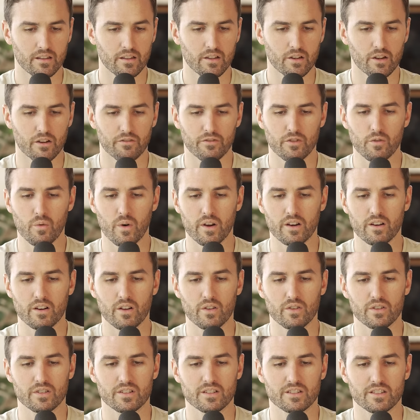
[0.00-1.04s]
You know, if you wanna
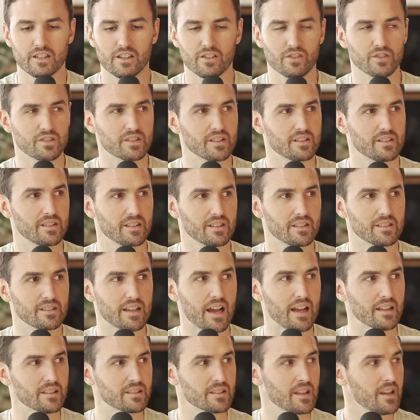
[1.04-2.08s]
know the secret to
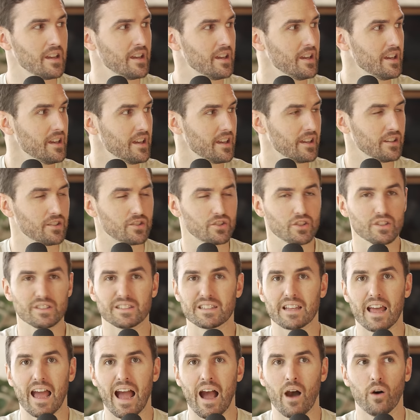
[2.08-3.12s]
success, is
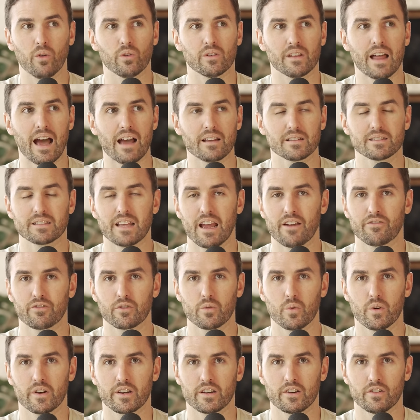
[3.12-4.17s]
just outlast
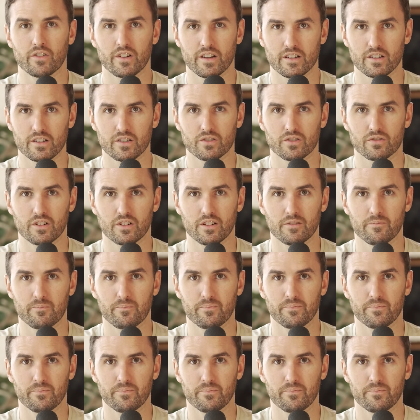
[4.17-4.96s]
everyone in your industry,